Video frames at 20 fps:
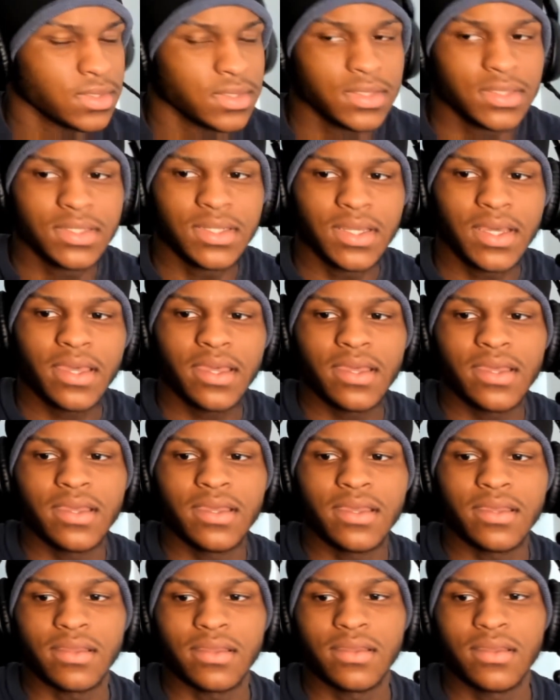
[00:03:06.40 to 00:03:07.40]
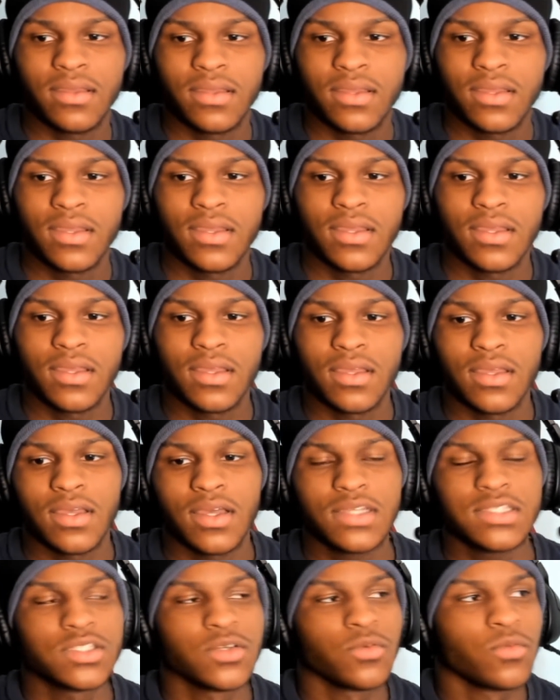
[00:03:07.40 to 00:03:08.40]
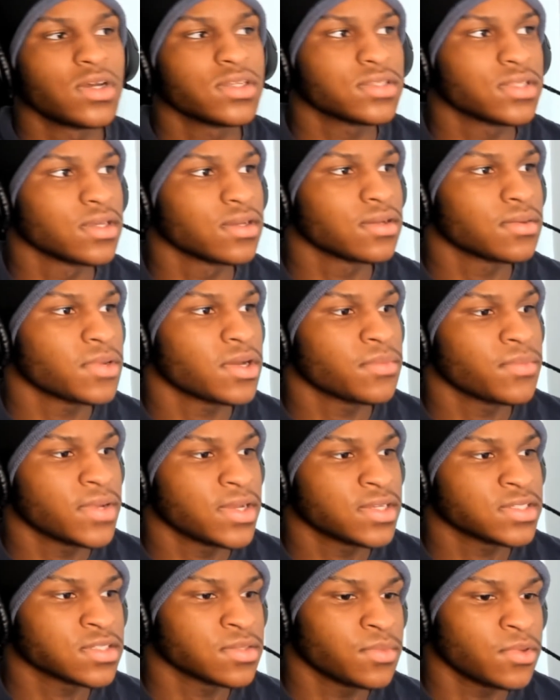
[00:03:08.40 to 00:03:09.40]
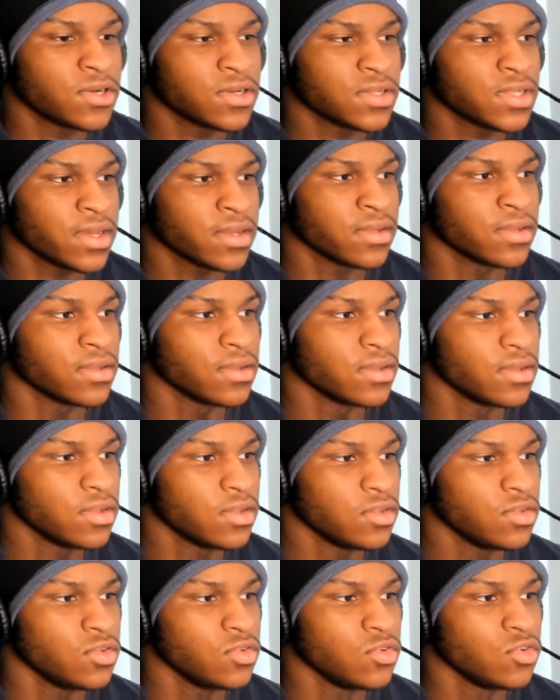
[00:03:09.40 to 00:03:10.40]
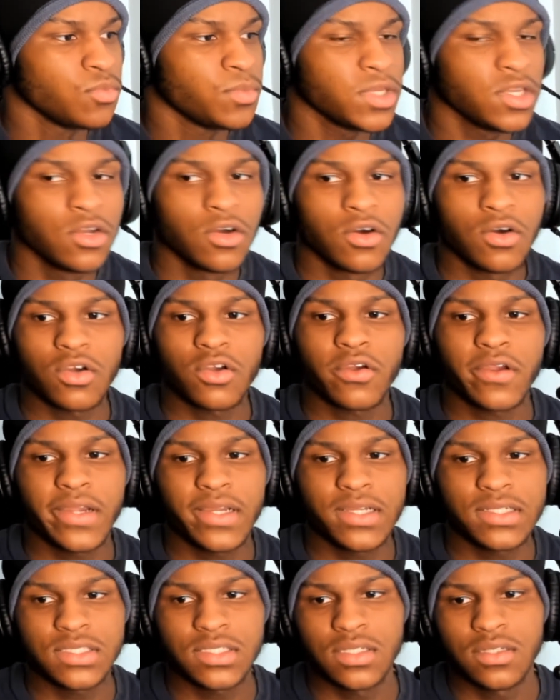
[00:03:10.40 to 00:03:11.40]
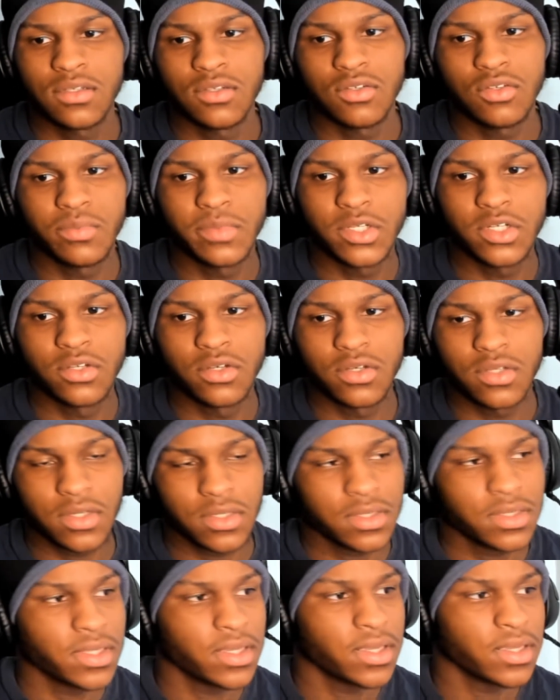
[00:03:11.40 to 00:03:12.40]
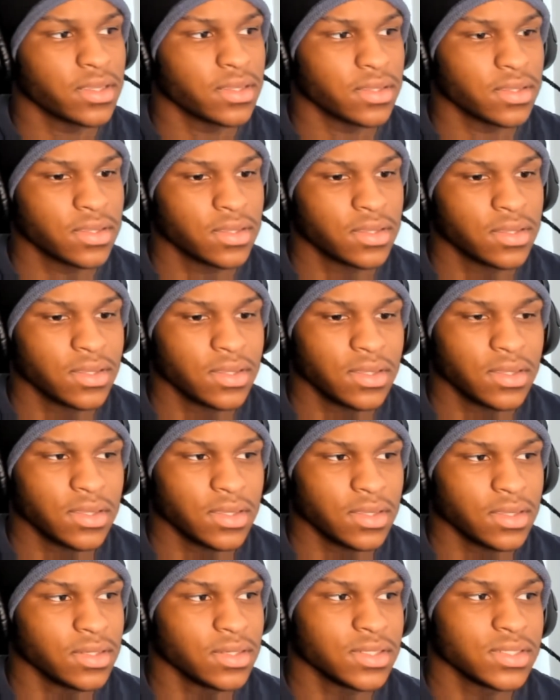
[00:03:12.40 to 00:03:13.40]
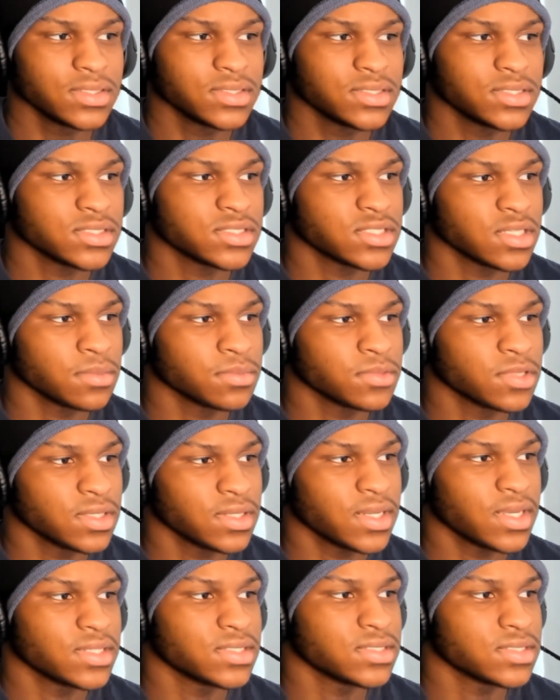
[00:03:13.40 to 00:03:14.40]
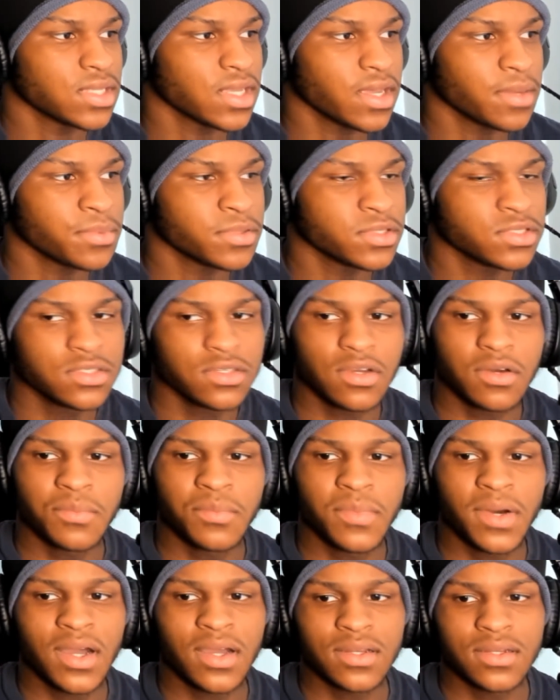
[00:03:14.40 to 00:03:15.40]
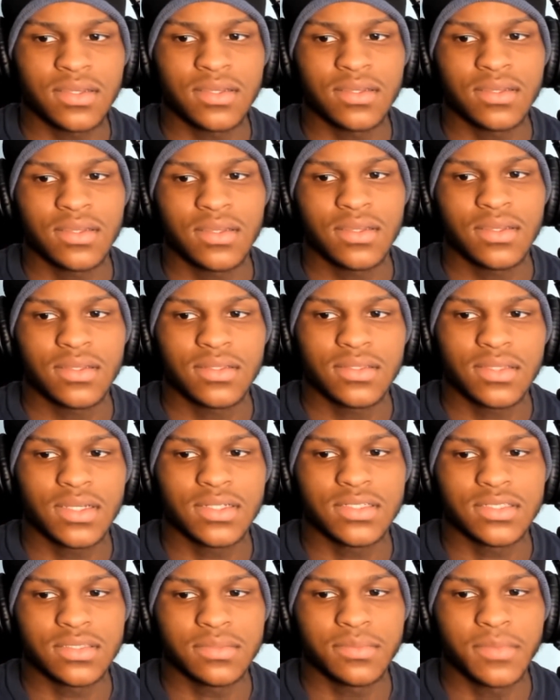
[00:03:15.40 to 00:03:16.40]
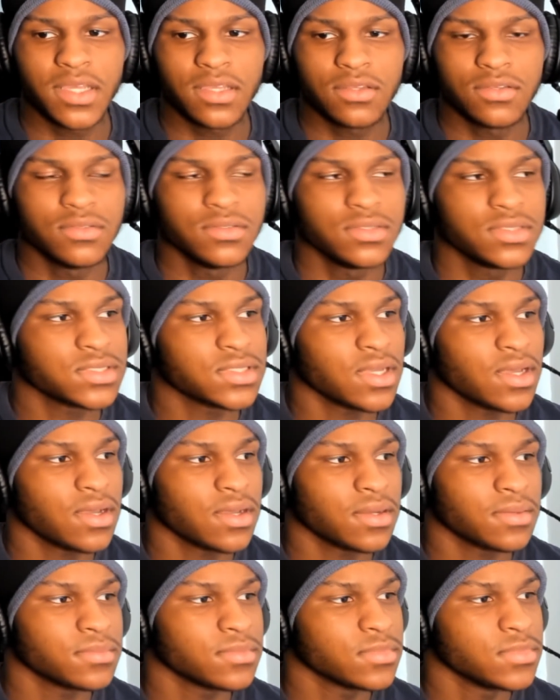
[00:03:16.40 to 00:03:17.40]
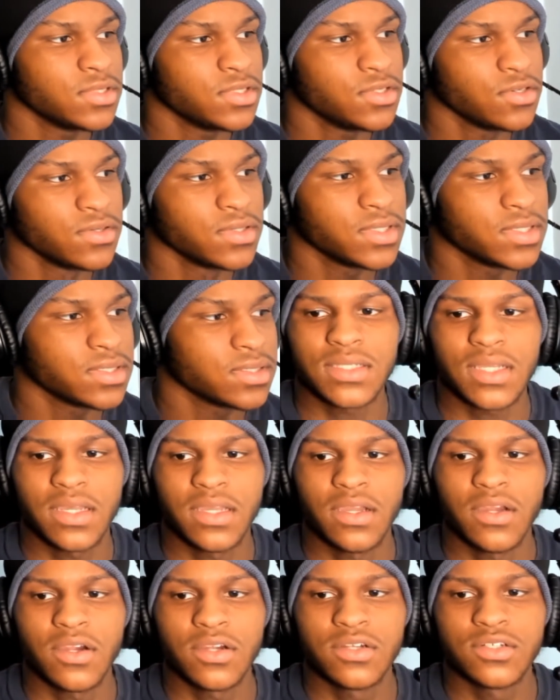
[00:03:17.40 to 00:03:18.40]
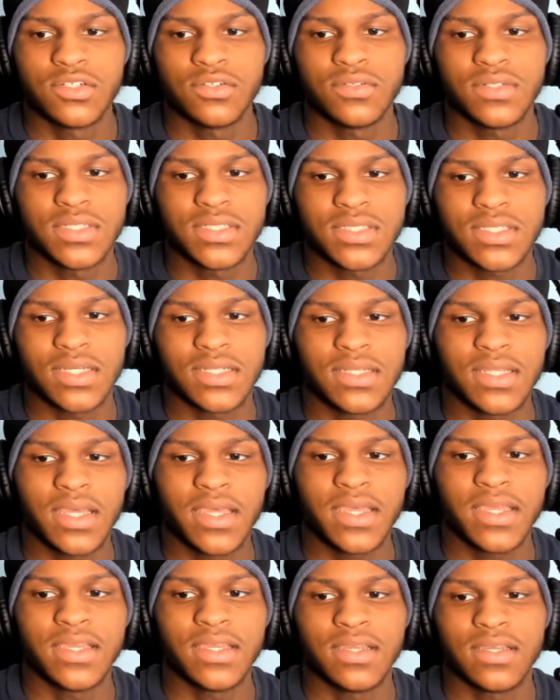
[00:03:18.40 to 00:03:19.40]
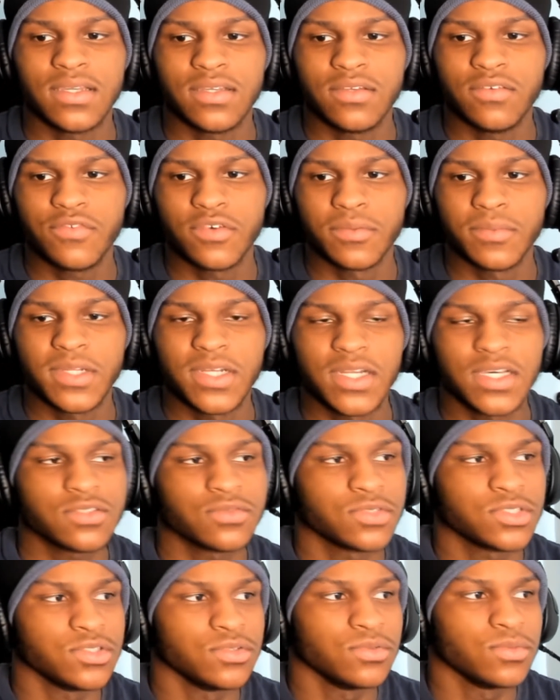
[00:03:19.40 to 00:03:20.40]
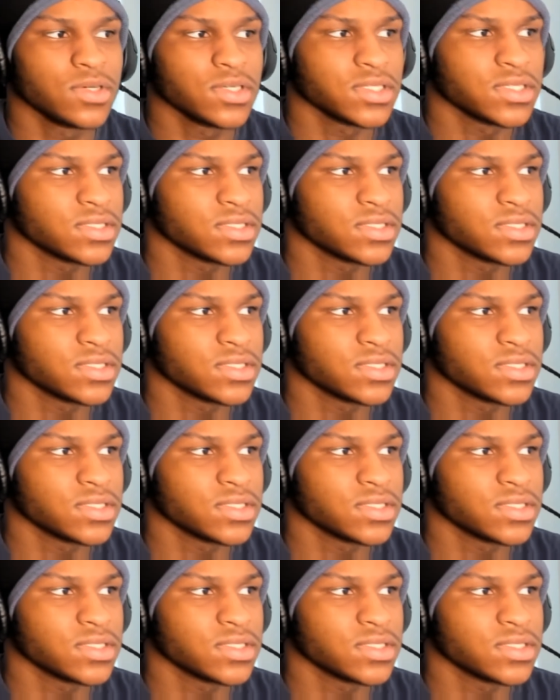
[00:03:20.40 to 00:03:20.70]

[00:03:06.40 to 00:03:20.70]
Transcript: Dang. That's the one thing about basketball. Like, you be going crazy, you be doing your thing, and there's just something that just happened to your body that just make you stop doing it. Like, it hurt you because, like, dang, you feel me? That's what you wanted.